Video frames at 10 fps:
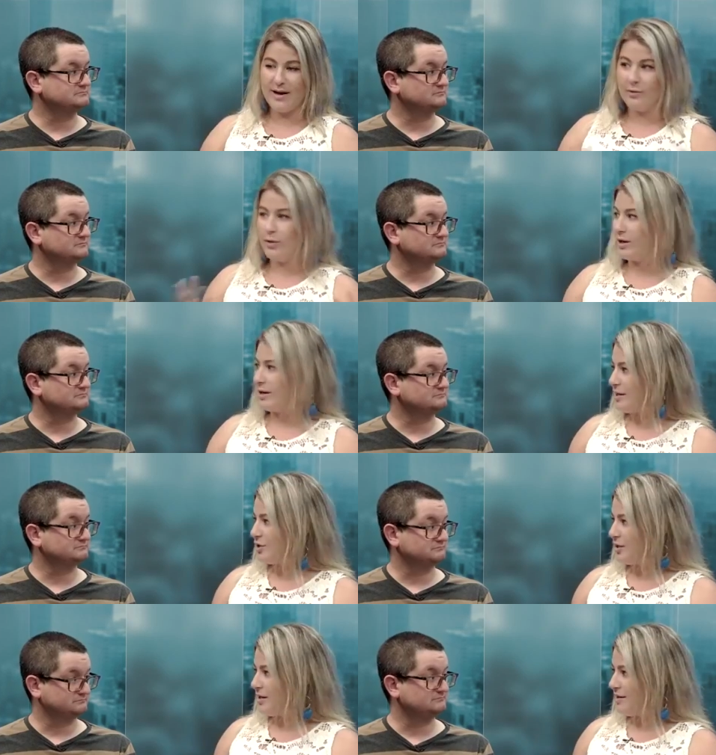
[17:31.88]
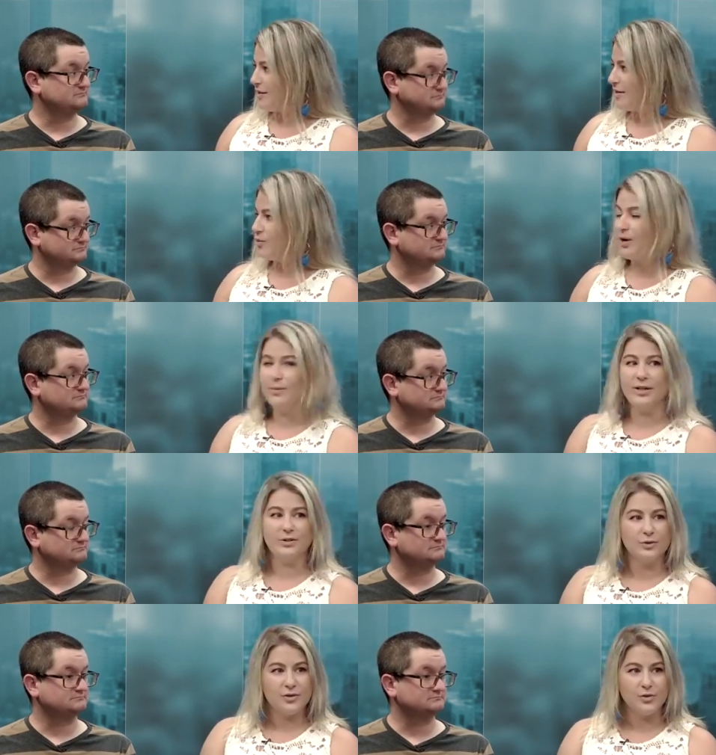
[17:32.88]
Speaker 1: organizations, and that's why we do
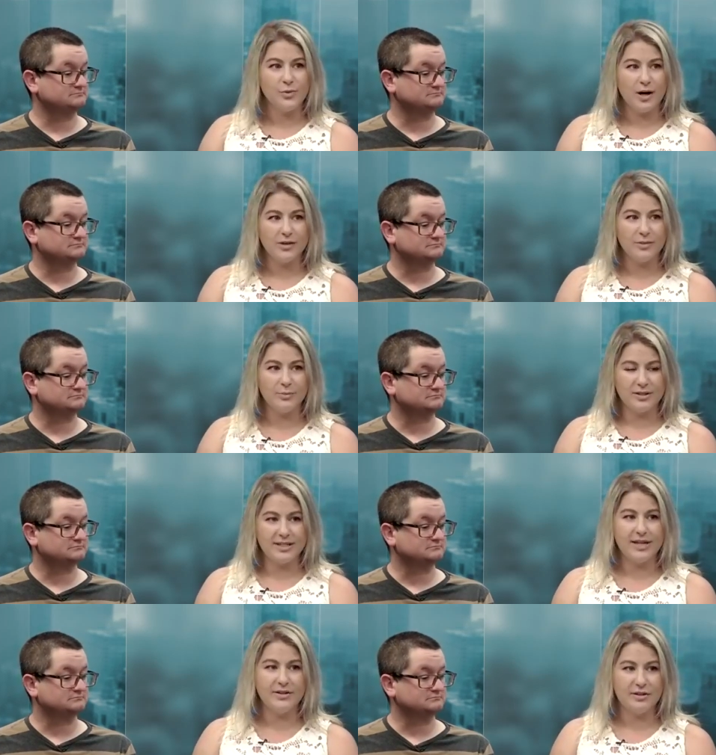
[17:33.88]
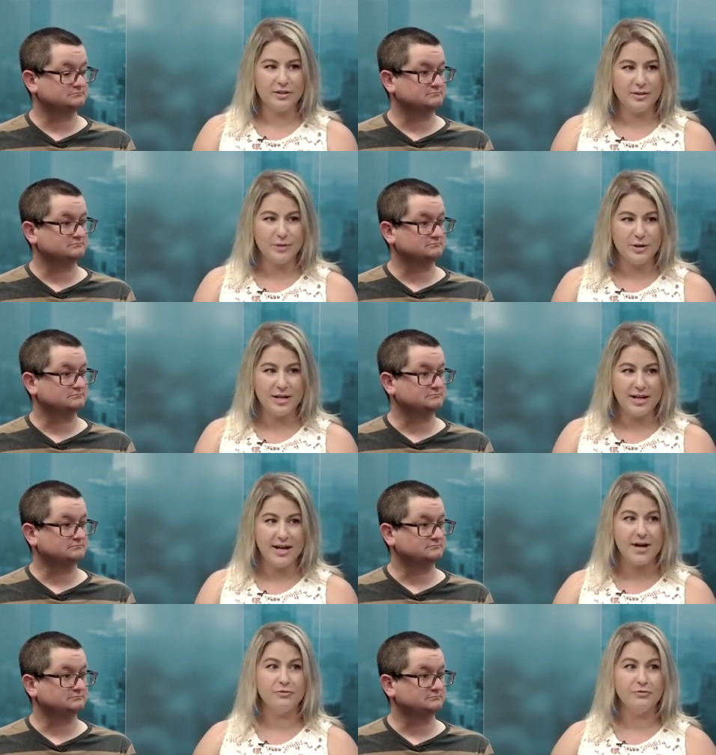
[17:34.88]
this walk to bring together the community and